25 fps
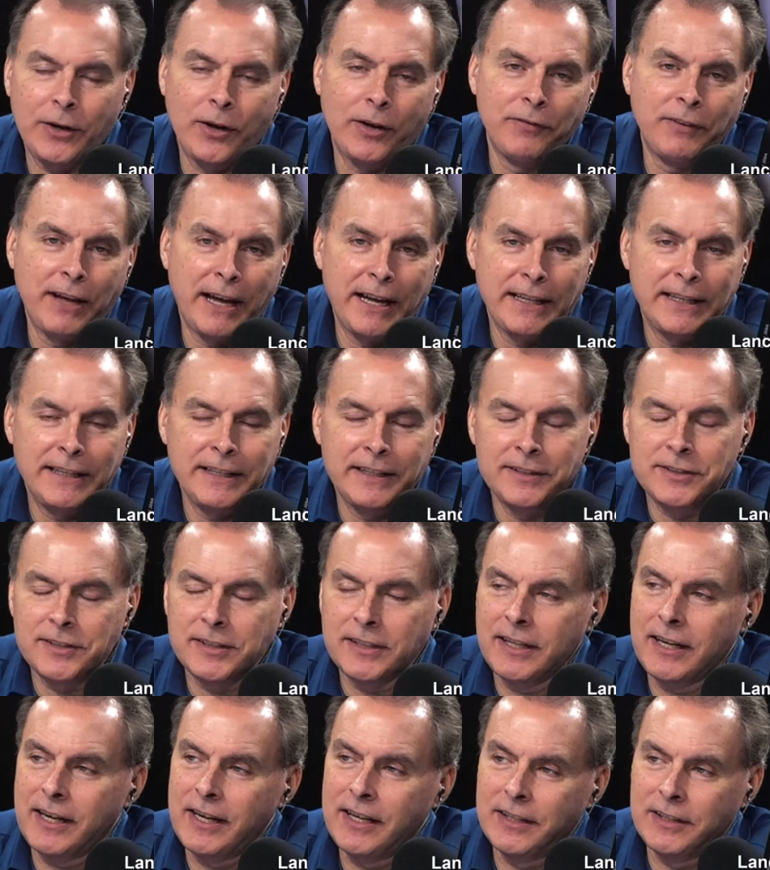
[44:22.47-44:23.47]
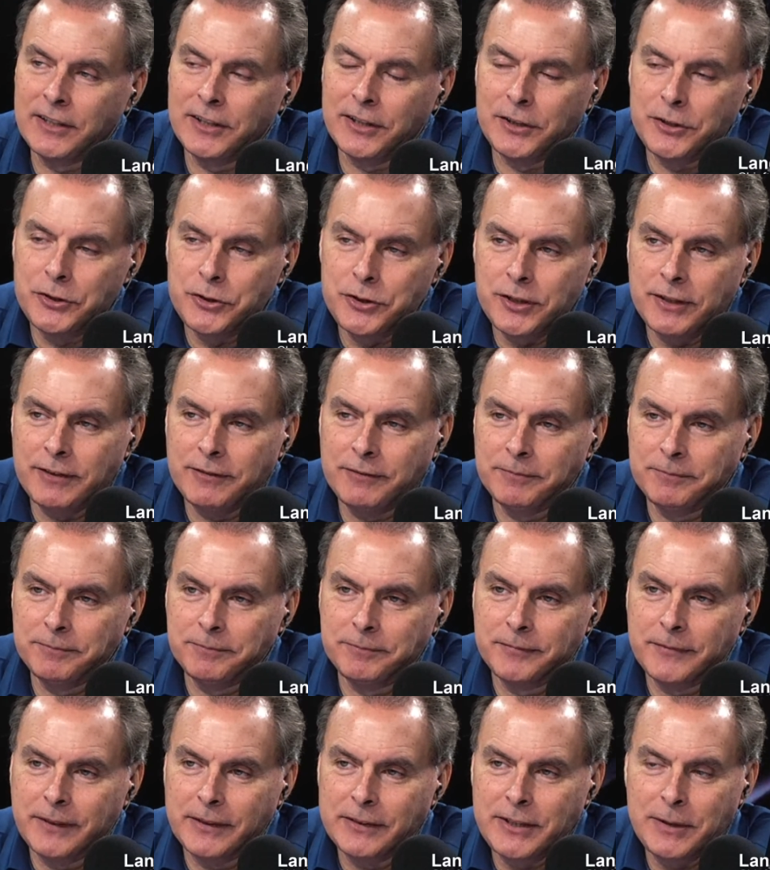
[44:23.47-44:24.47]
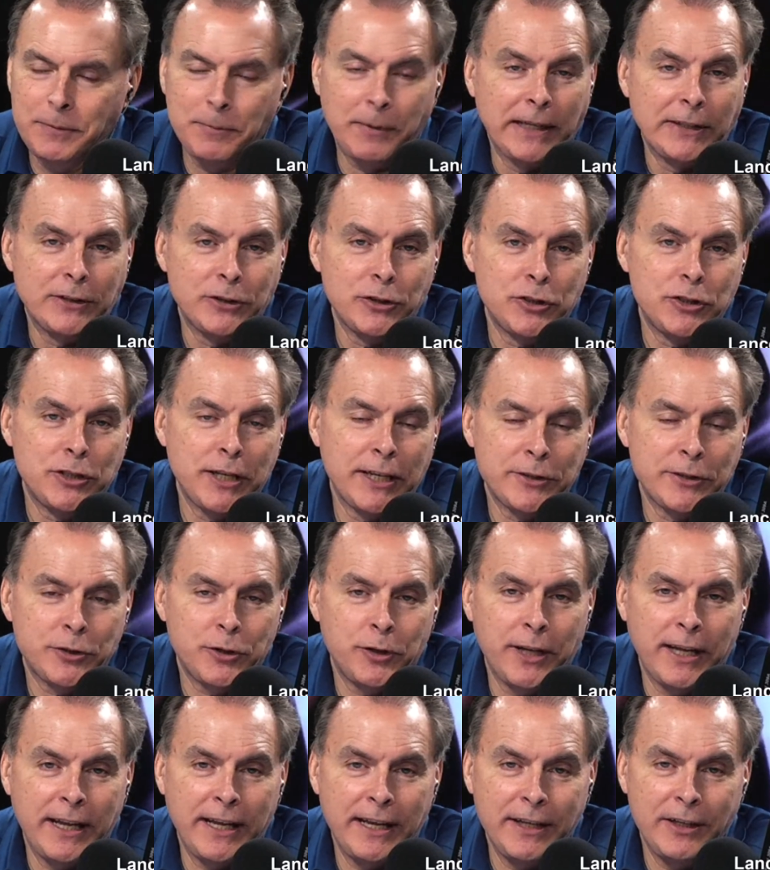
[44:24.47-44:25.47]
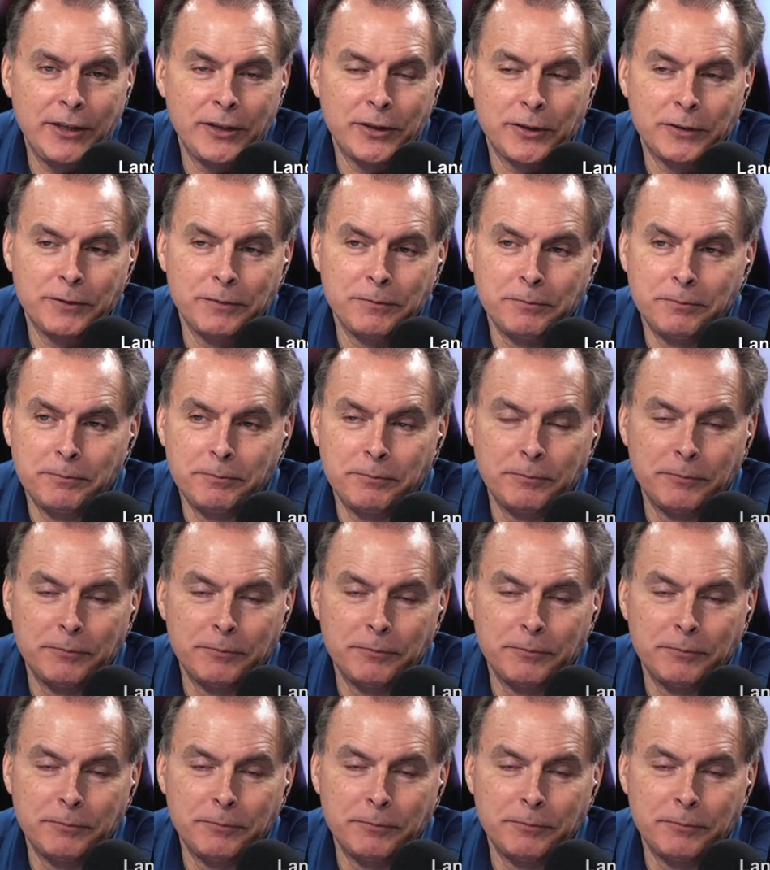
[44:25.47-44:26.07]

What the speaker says: now. I've got kids in college. And it seemed like just yesterday you're